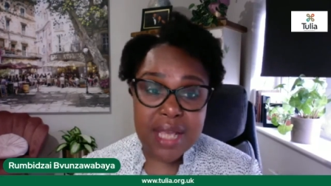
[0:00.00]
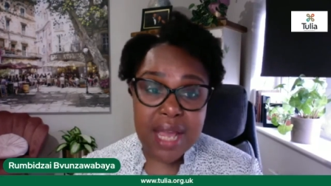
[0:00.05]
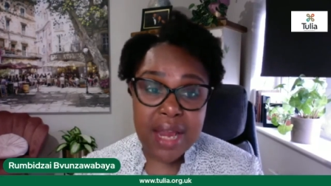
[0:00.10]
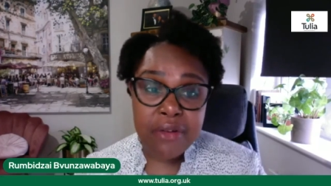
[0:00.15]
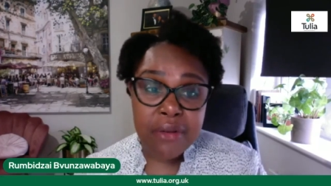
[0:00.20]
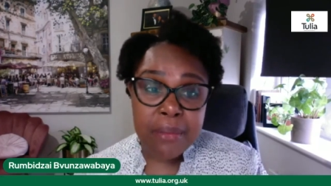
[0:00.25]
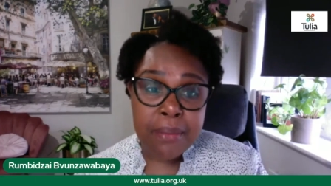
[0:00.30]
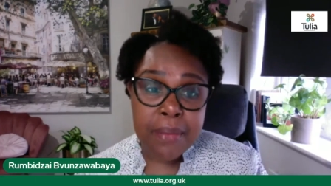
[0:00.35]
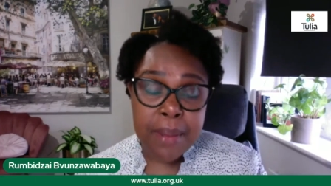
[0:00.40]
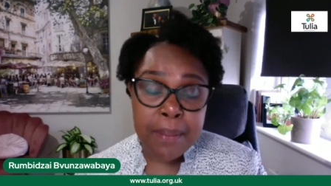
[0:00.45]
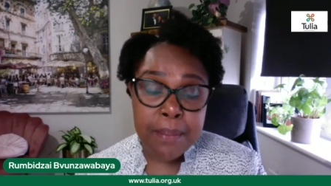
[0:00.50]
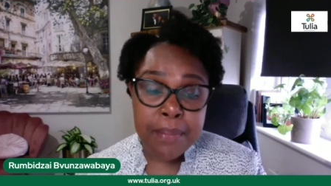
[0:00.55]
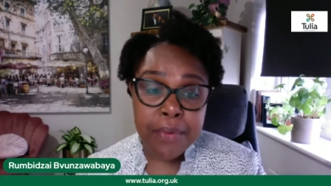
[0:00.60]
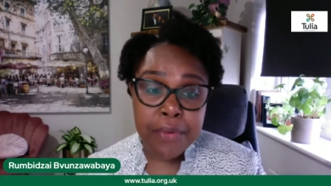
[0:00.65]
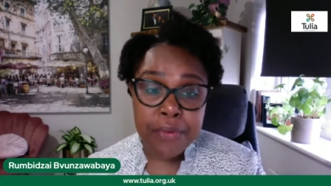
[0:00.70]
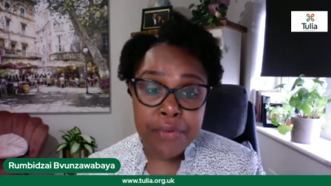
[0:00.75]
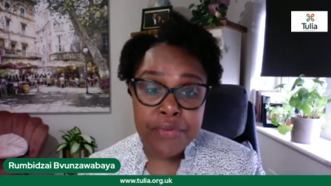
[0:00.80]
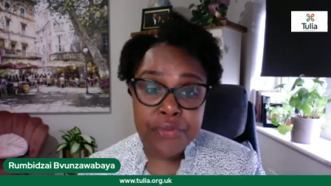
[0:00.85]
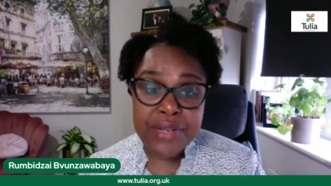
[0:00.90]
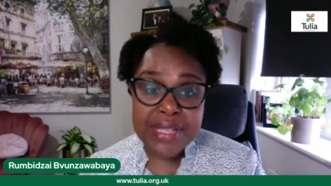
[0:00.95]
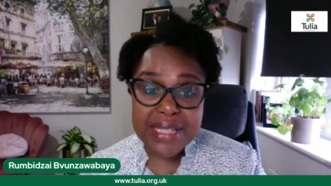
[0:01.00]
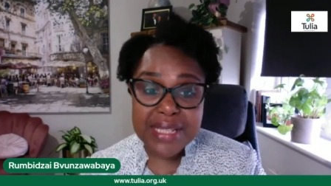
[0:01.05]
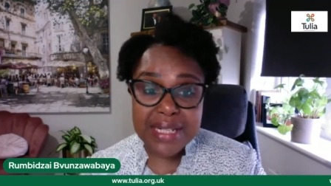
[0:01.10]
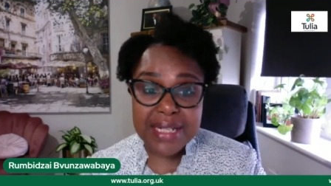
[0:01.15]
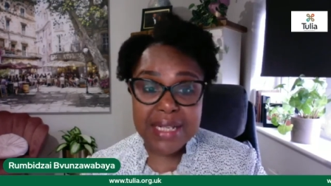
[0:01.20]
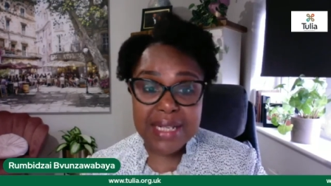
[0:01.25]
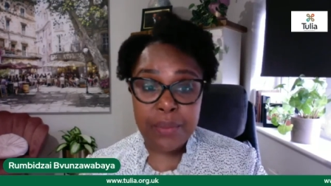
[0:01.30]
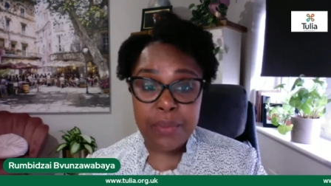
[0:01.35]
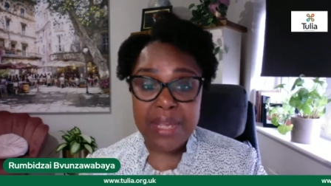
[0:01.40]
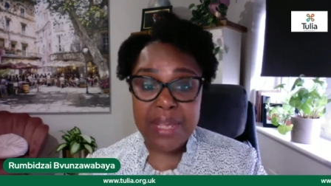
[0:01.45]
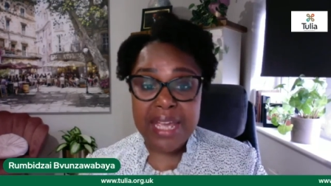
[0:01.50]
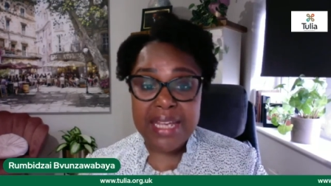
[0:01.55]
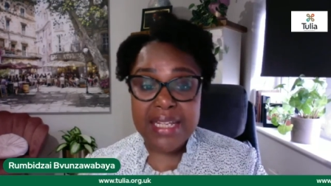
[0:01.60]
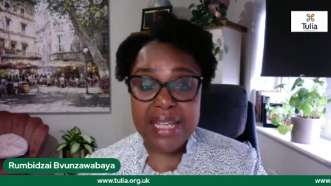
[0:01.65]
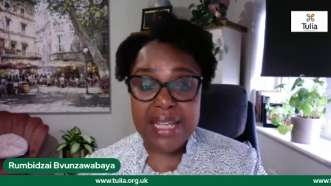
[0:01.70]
I remember recently we had